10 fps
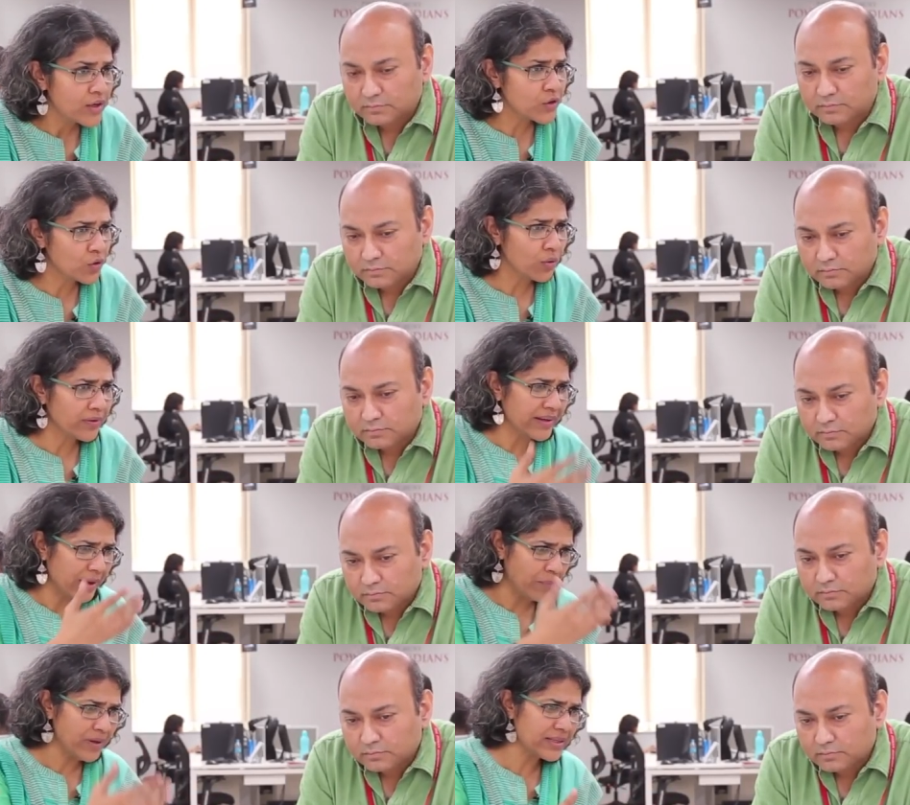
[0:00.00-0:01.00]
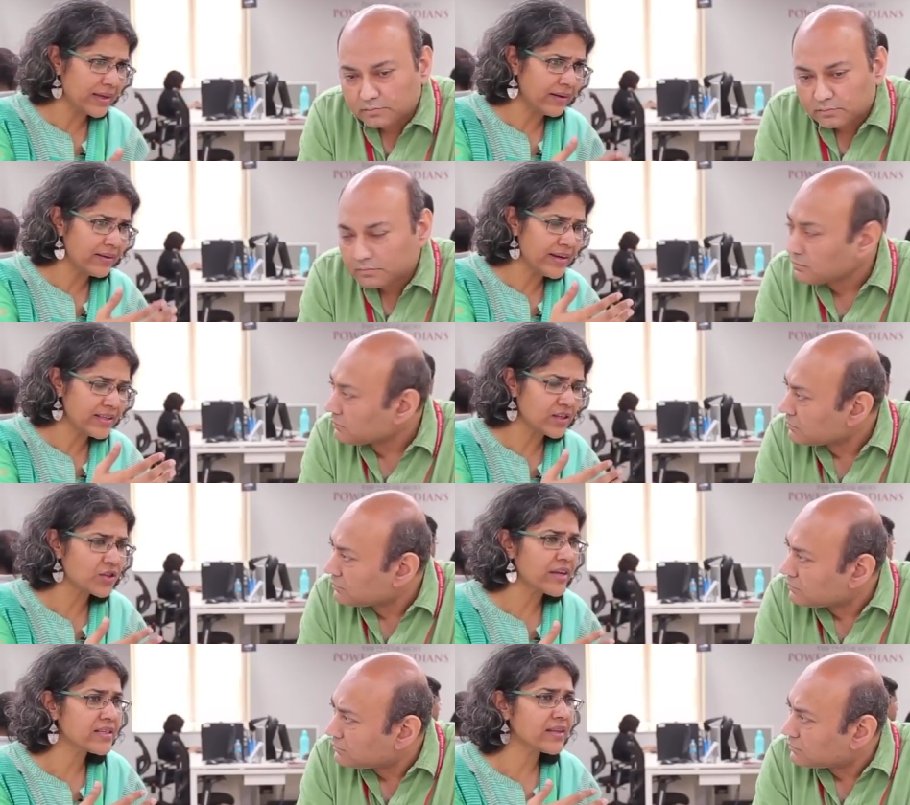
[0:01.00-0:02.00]
Speaker 1: So the numbers currently
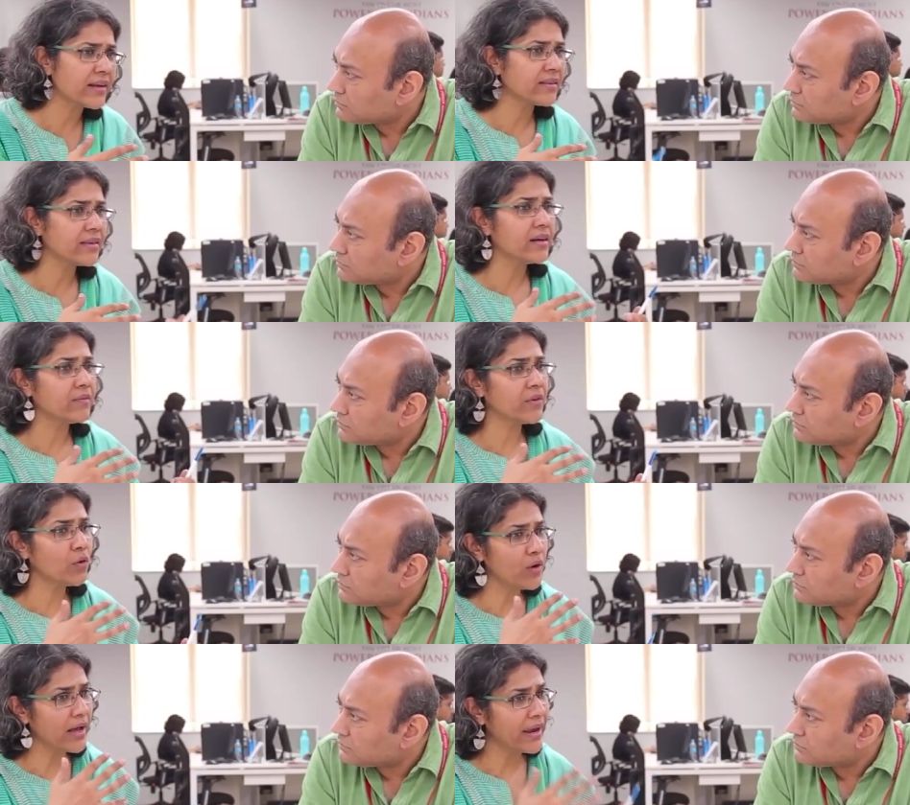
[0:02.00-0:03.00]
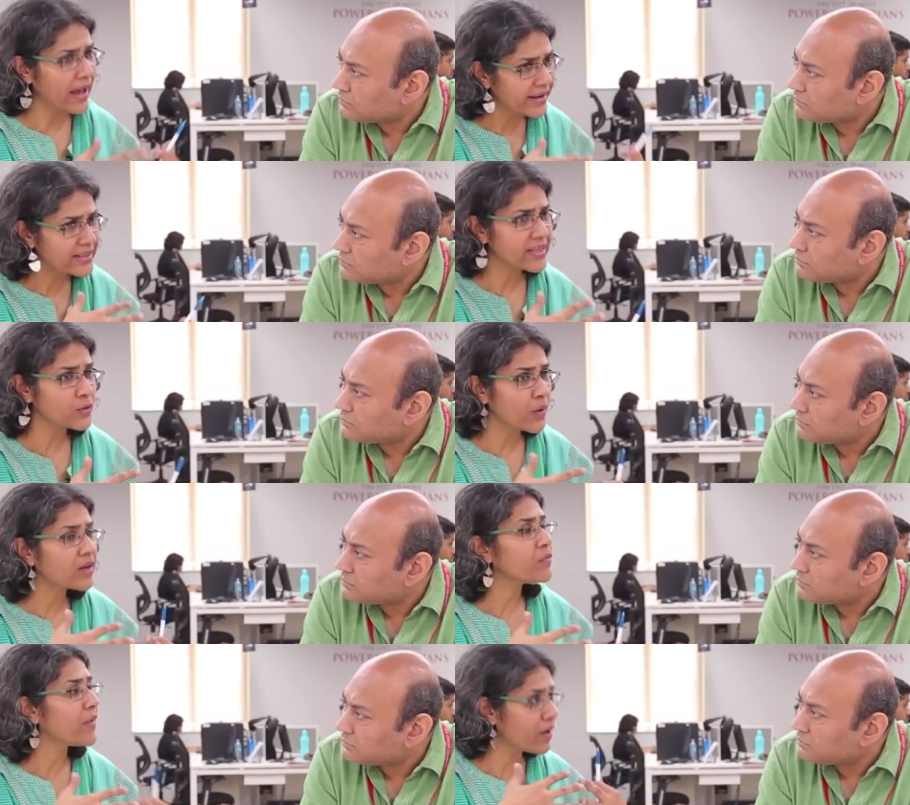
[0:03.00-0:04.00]
suggest that the the whole alliance has
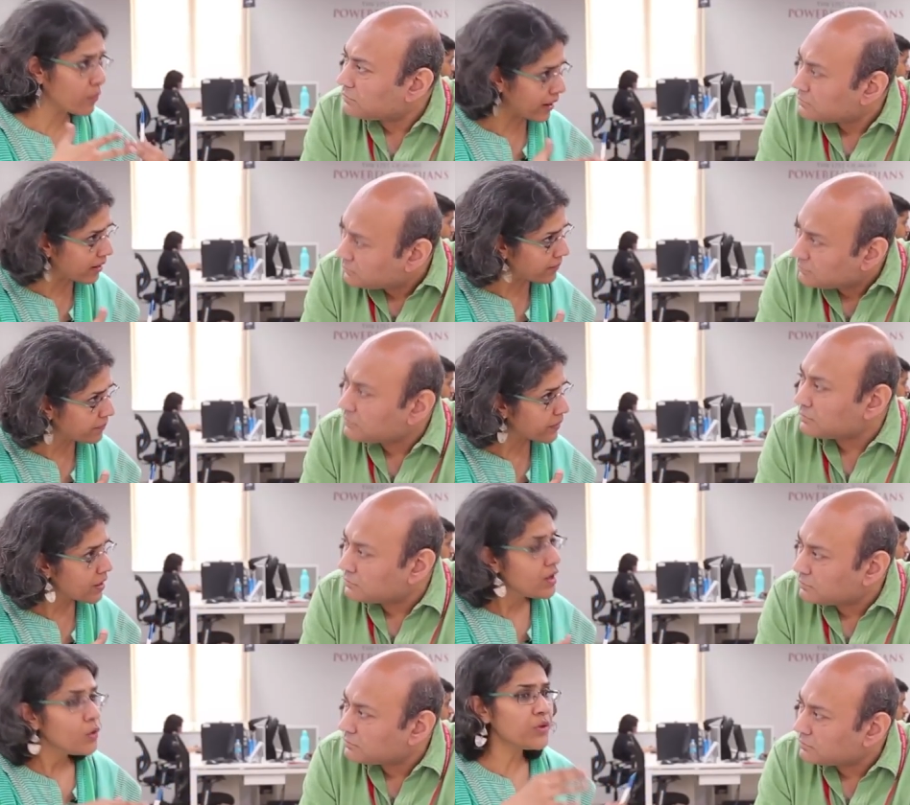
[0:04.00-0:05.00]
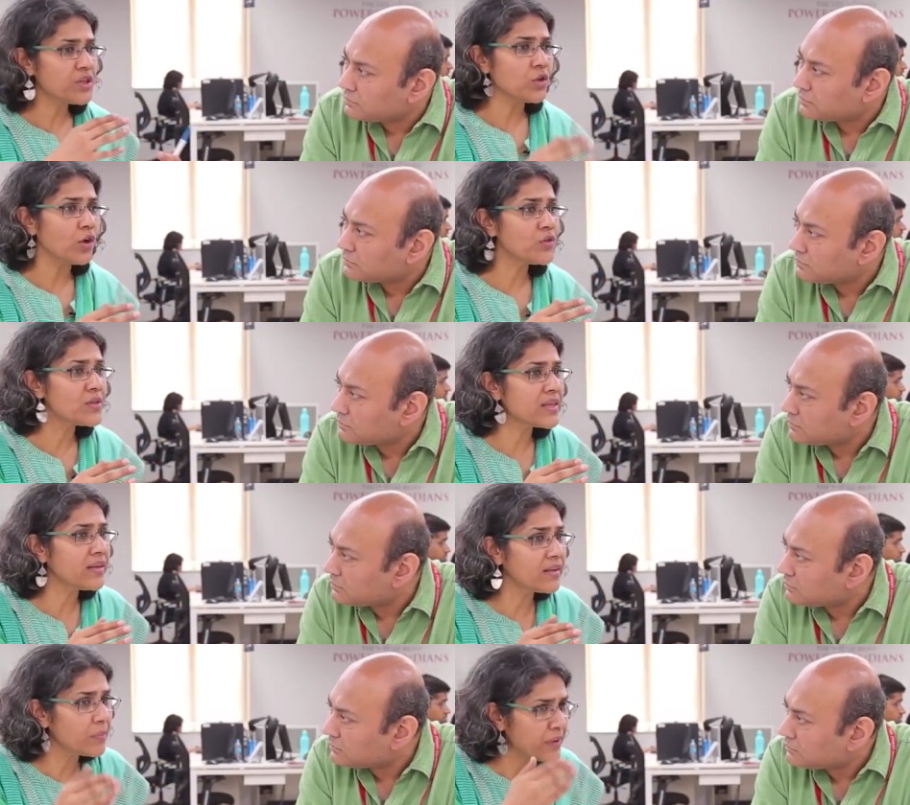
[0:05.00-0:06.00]
worked very well. Mm. Which is not to
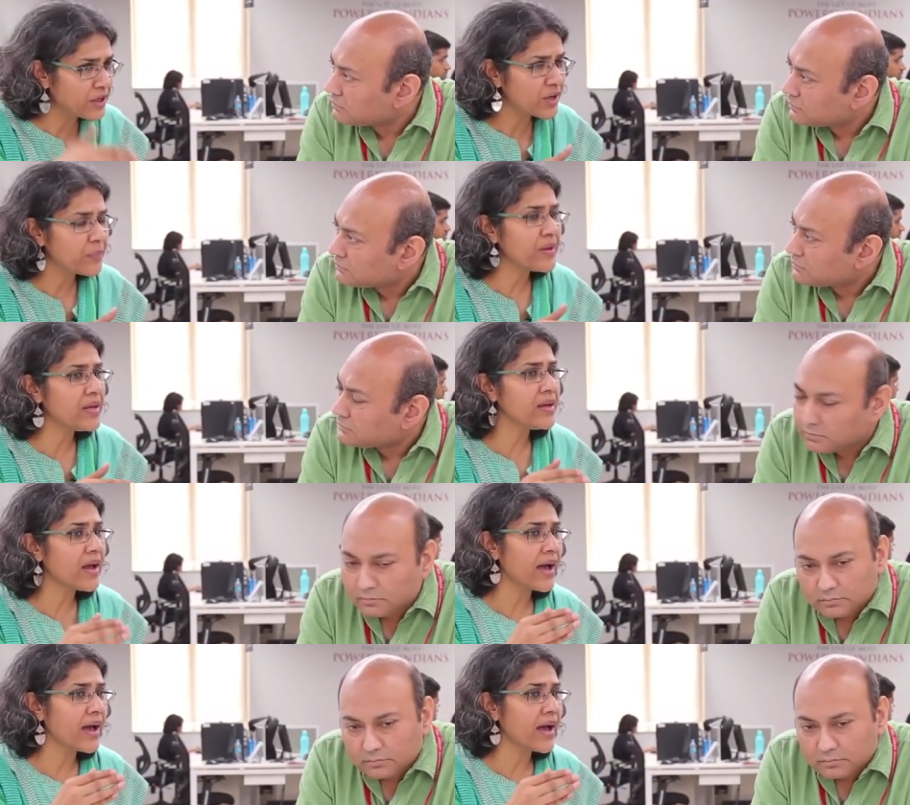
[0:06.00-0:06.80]
say that the BJP